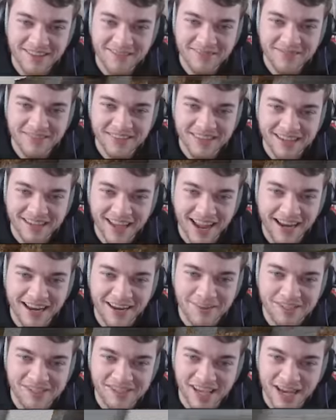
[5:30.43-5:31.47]
I'm thank you. I
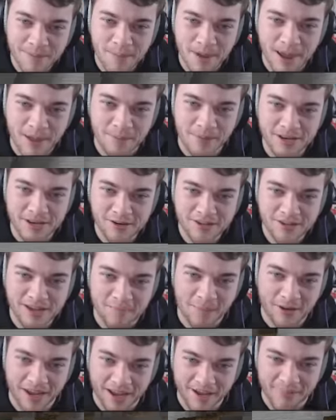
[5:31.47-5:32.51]
didn't even say Pippin. You
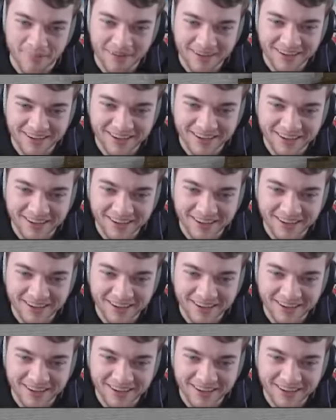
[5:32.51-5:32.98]
said Pip,